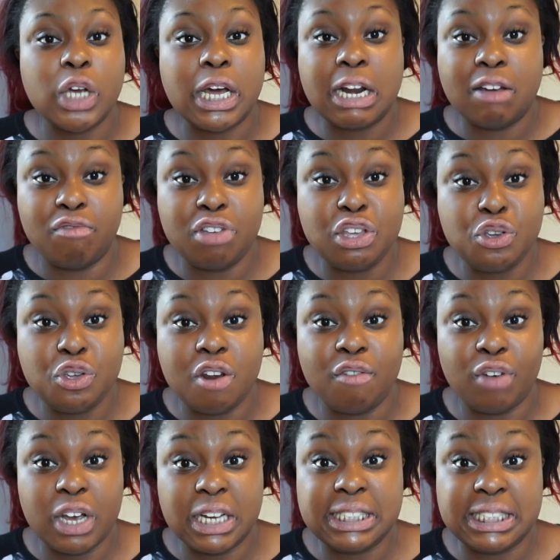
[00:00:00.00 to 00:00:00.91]
trying to ring
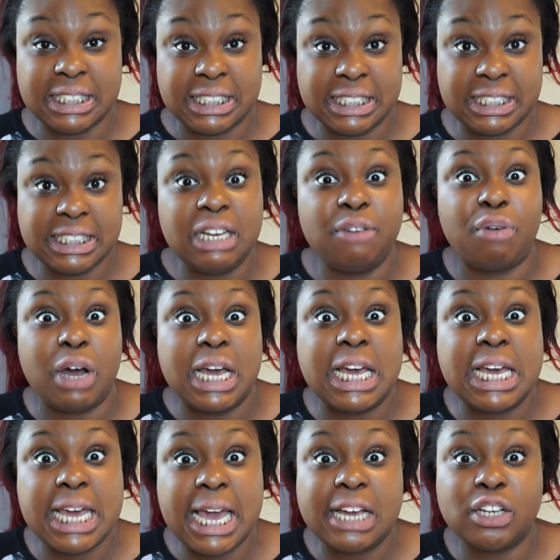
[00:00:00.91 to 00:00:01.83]
university to see if I
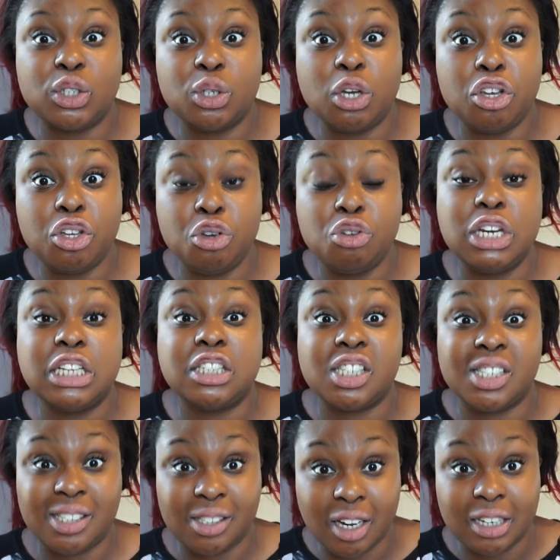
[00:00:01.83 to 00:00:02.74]
can get into a uni
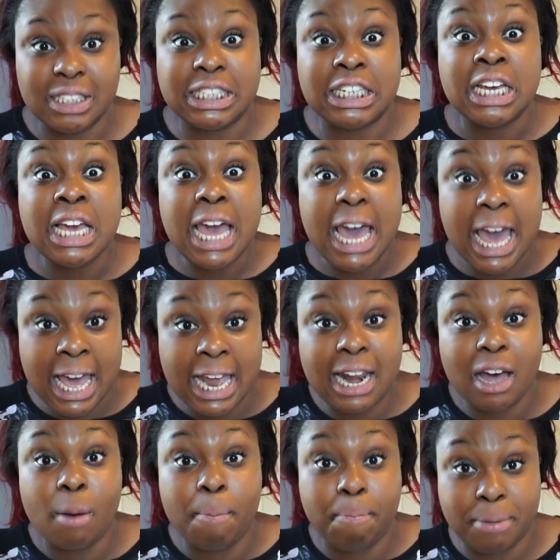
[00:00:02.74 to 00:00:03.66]
to study
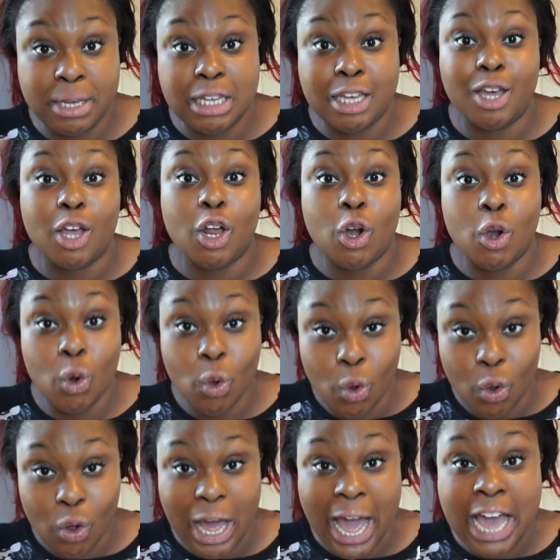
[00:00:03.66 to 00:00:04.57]
LLB
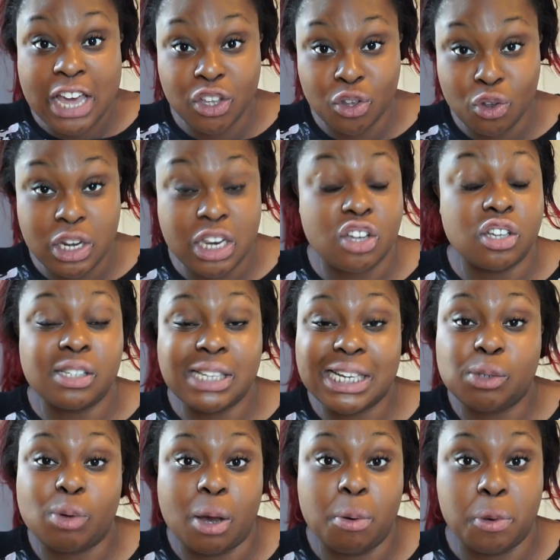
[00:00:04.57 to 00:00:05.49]
law at uni, because
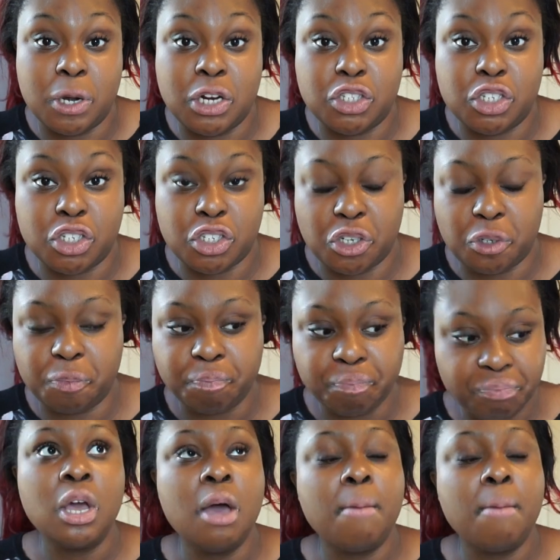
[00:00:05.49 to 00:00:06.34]
that's what I wanted to do.